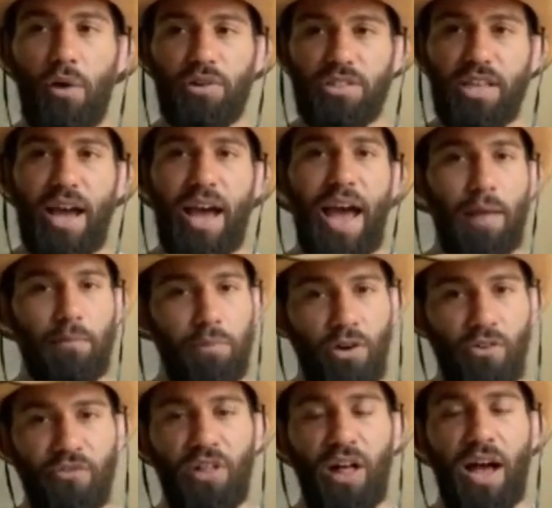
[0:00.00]
say I had
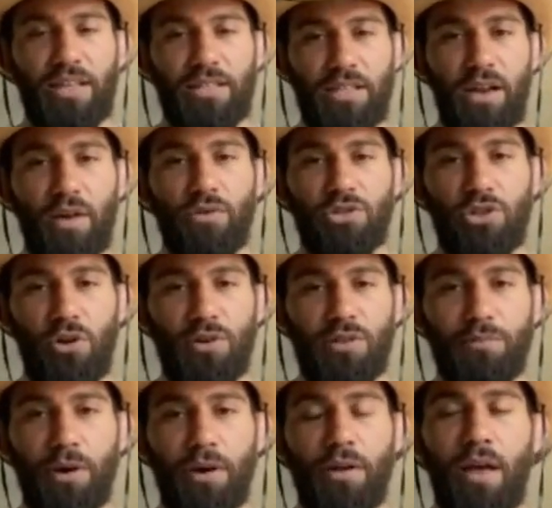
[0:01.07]
butterflies and I was nervous.
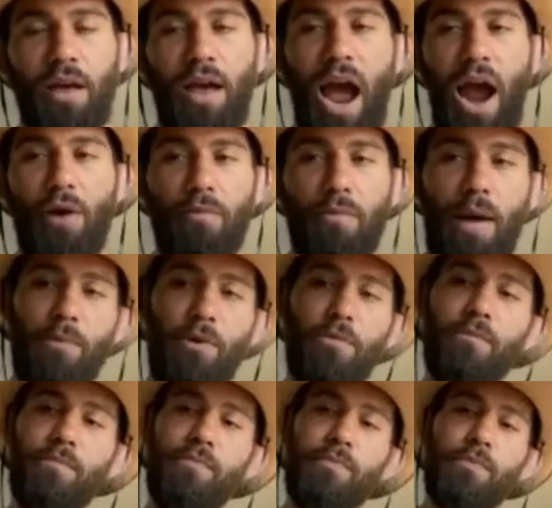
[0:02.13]
But I
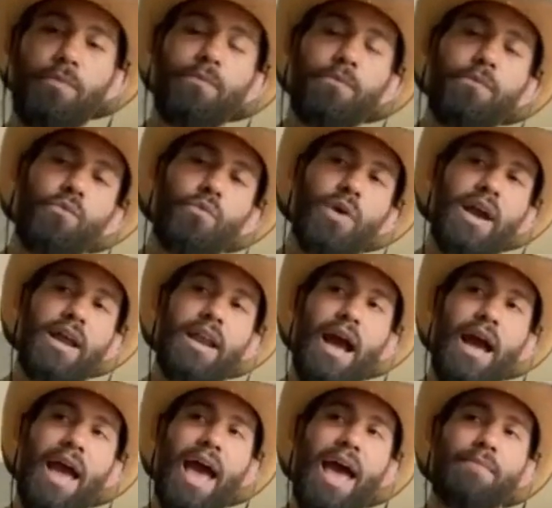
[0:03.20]
remember when I
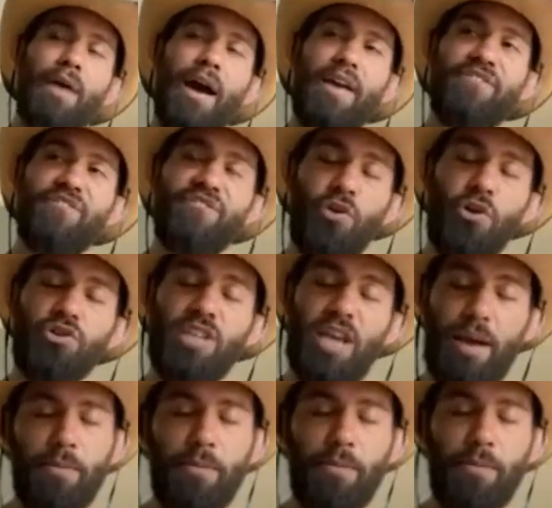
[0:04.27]
had my first
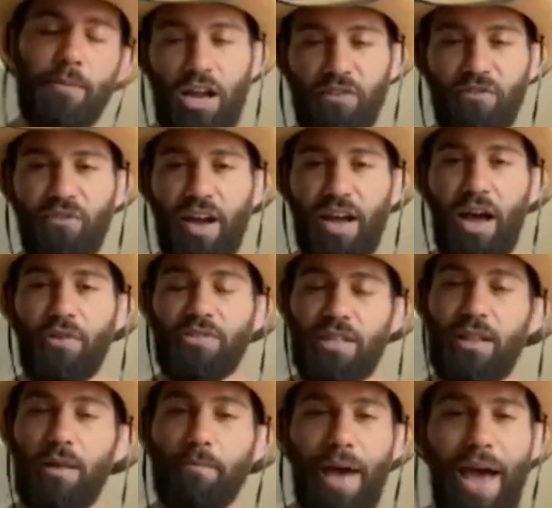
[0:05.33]
amateur title fight, I was
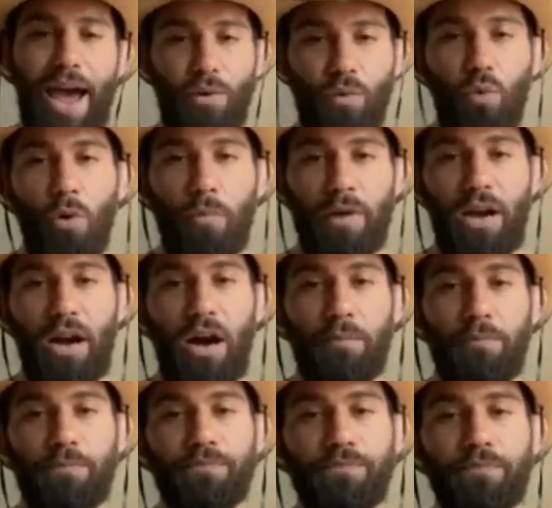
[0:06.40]
in the back warming up,
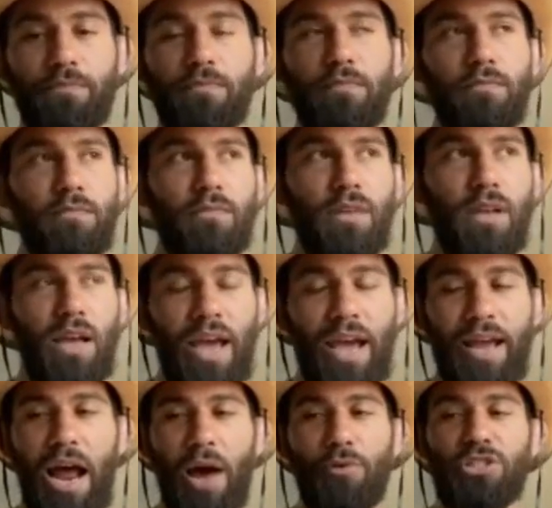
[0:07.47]

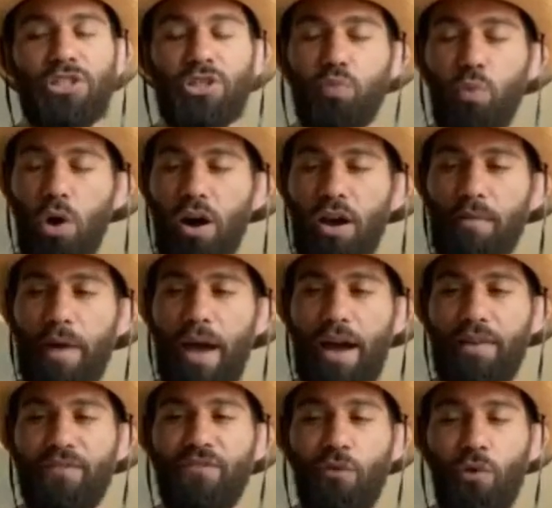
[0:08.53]
and I was just walking back
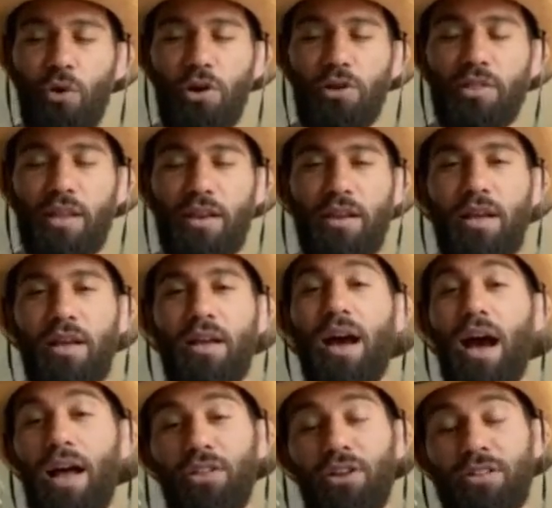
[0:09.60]
and forth. And
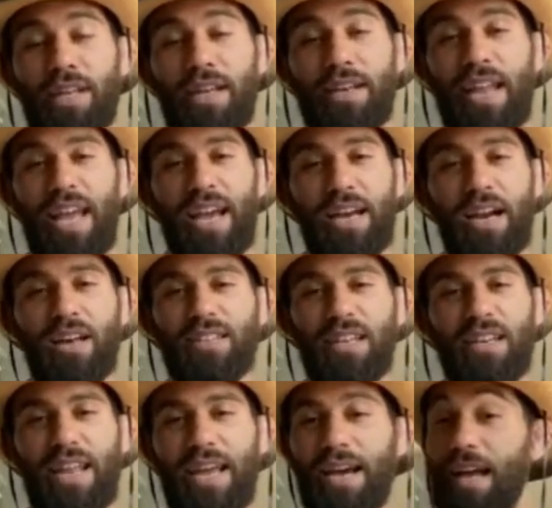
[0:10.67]
I looked at Nick and I was like,
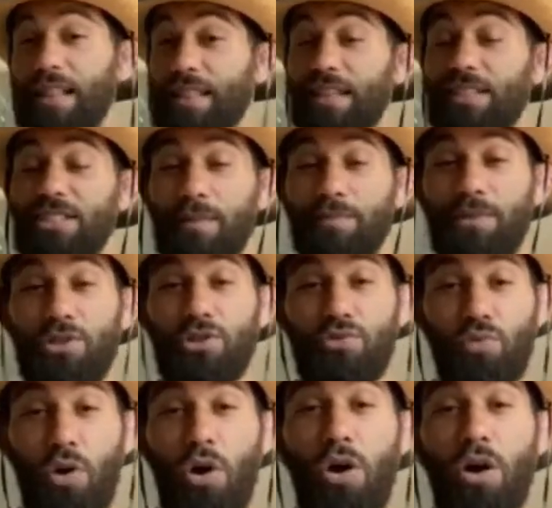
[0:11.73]
Nick, I think something's
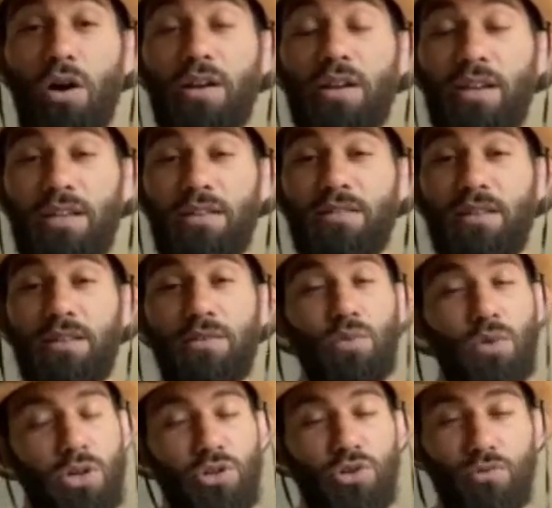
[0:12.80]
wrong. And he's like,
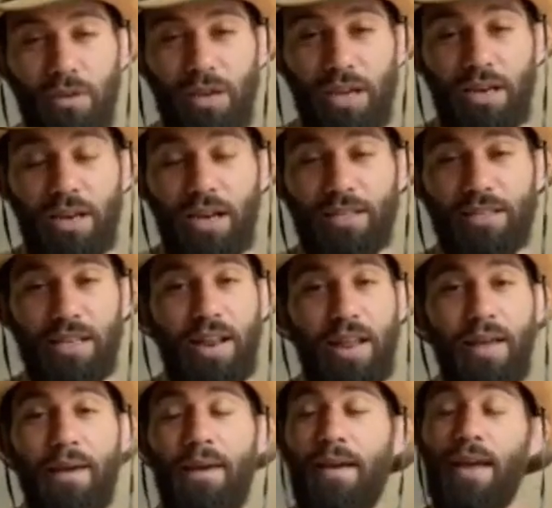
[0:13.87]
what do you mean? I said,
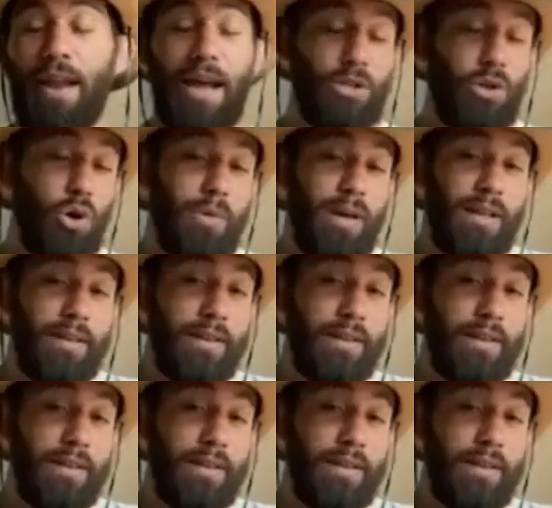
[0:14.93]
and I told him,